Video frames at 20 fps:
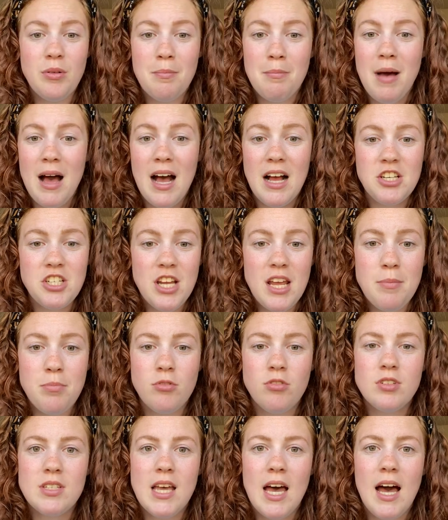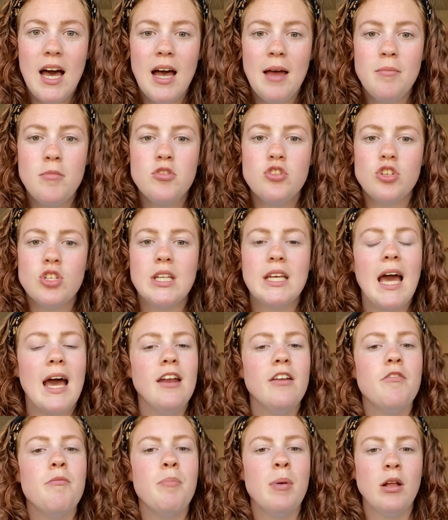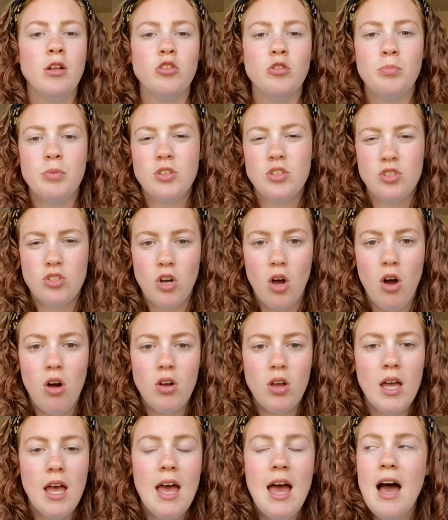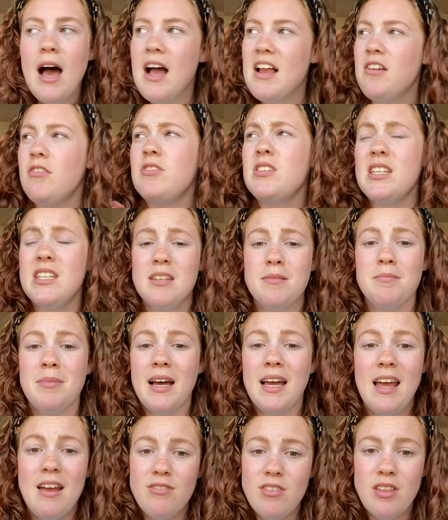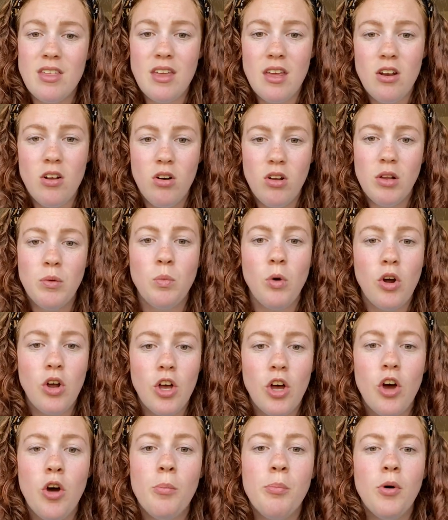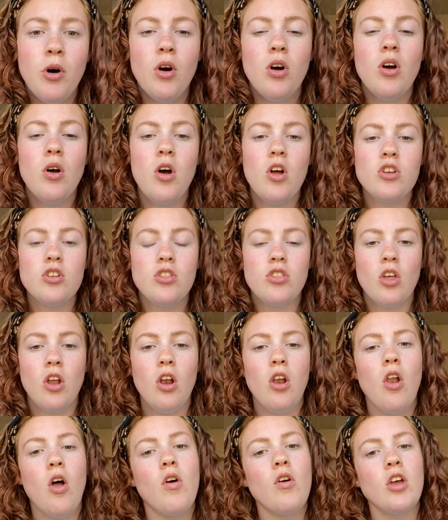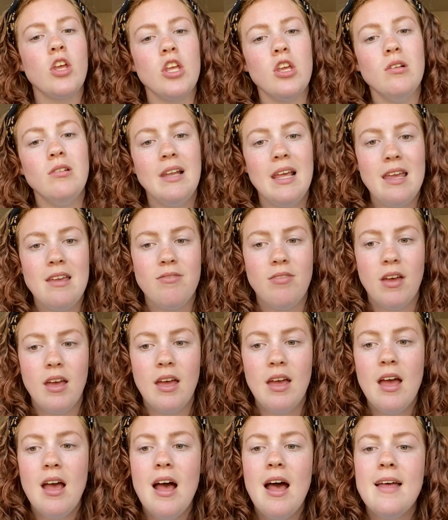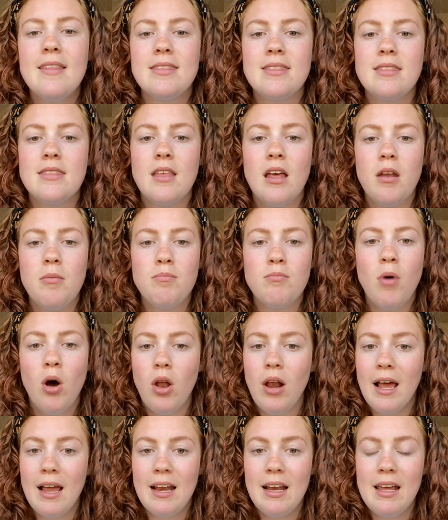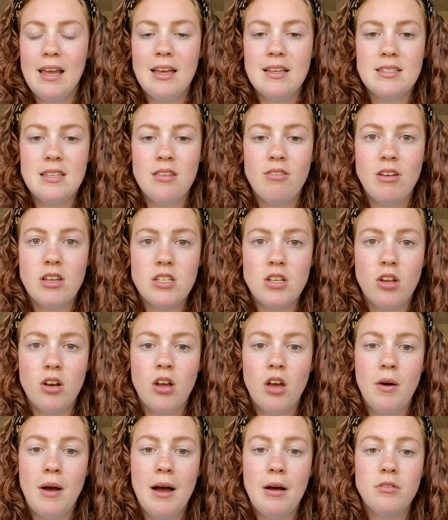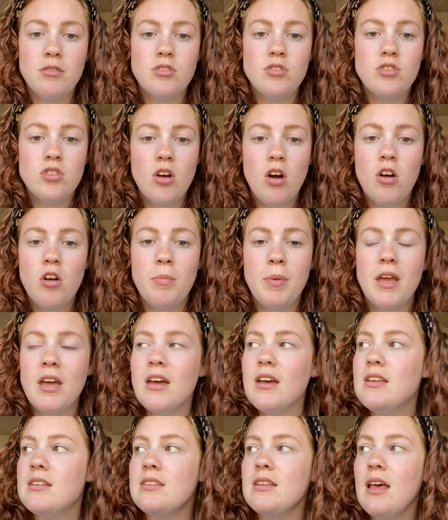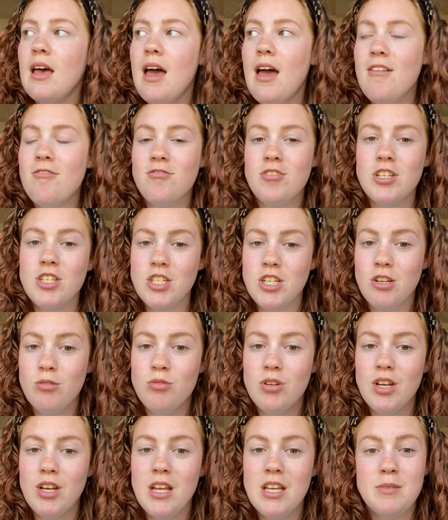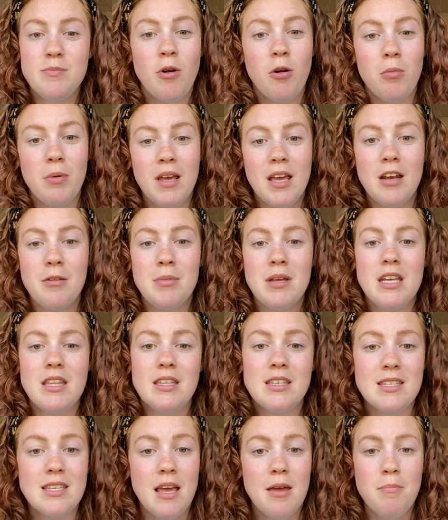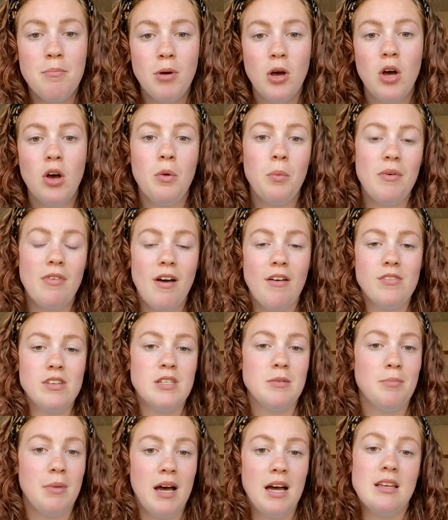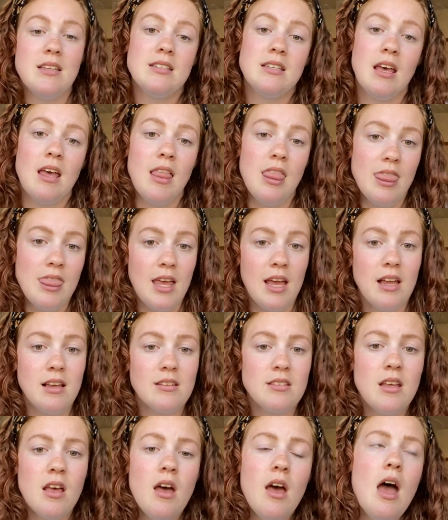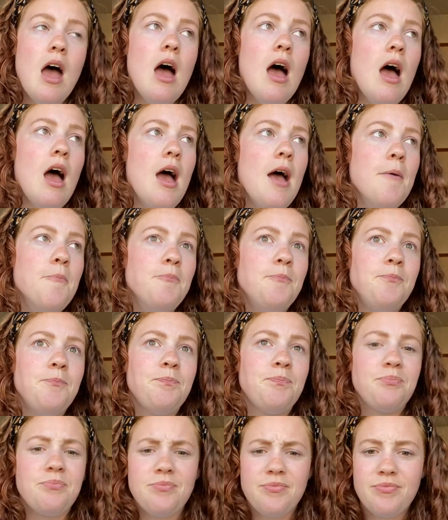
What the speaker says: March, April time, just to kind of build up a stock. I obviously didn't buy everything all in one go, but the longer you leave it, the more likely it is that things are going to go out of stock, because every student is probably going to be in the same boat with having to buy certain things. And